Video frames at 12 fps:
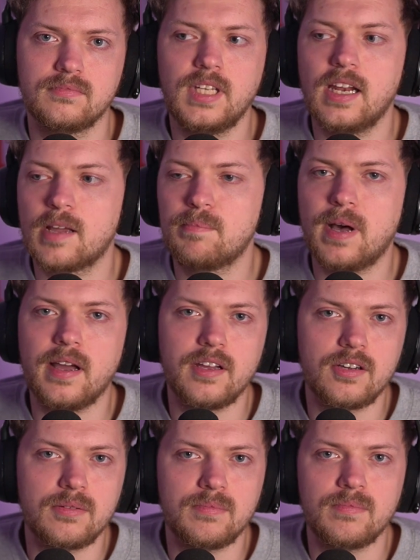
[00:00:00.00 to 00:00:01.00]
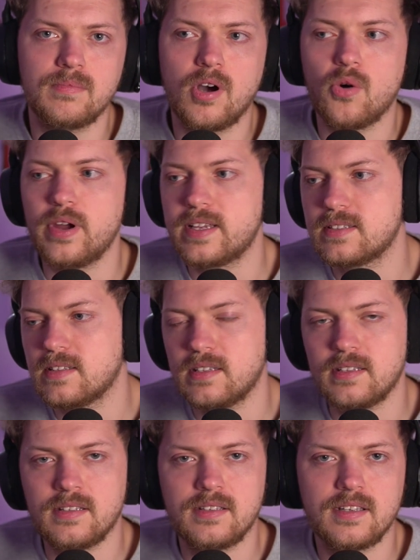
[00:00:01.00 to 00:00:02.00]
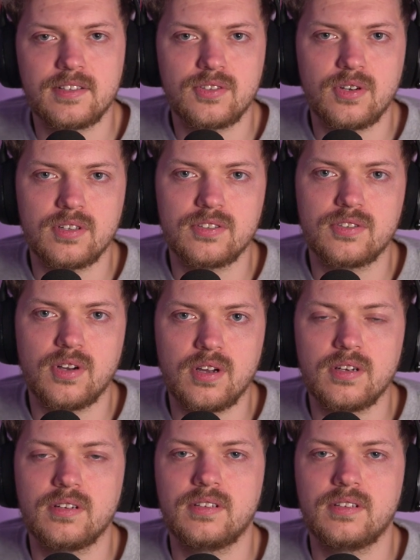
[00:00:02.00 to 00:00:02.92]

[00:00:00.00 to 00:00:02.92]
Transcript: Yeah, like Biome, OXLint, and so on.